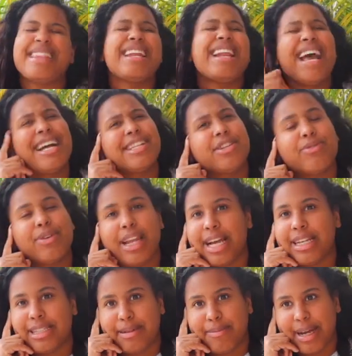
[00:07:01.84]
Then I had to
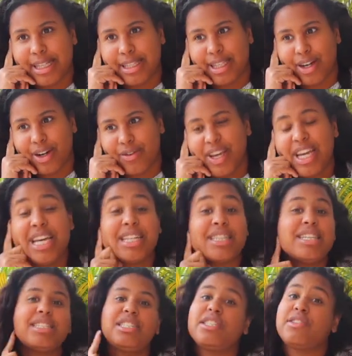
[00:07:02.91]
realize to myself,
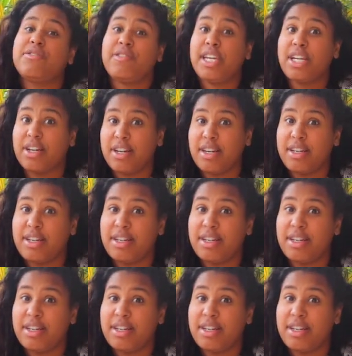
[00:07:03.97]
this is fear.